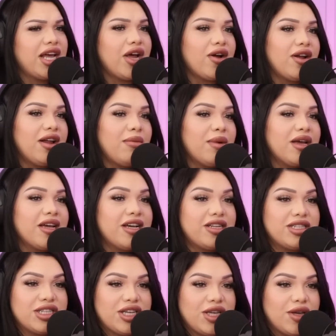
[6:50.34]
I heard it, I'm like,
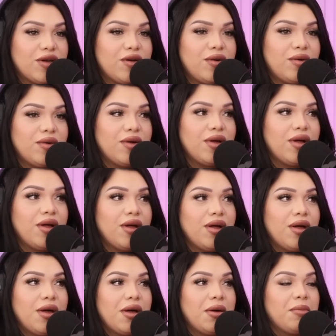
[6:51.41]
it's cute.
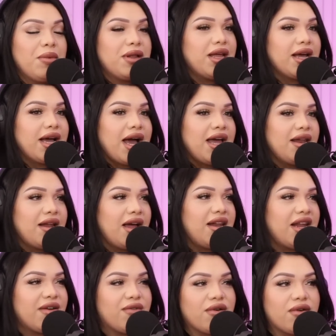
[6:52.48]
But like I
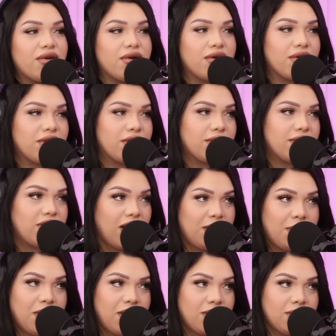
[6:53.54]
never thought
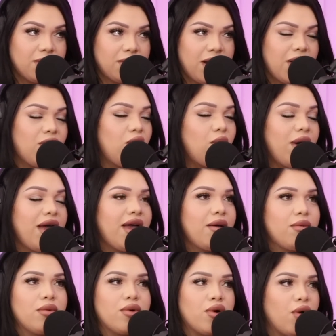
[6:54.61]
about, I don't know why,
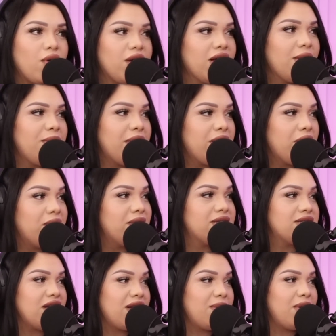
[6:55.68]
growing up, I always
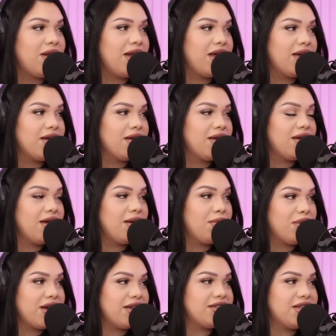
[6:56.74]
thought about like a
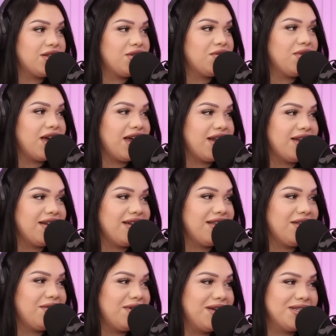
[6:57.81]
Briancito and a
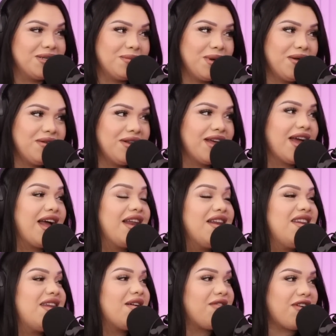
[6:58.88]
little Isabel. Like I
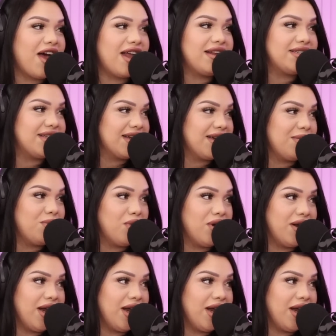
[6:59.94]
never had a second boy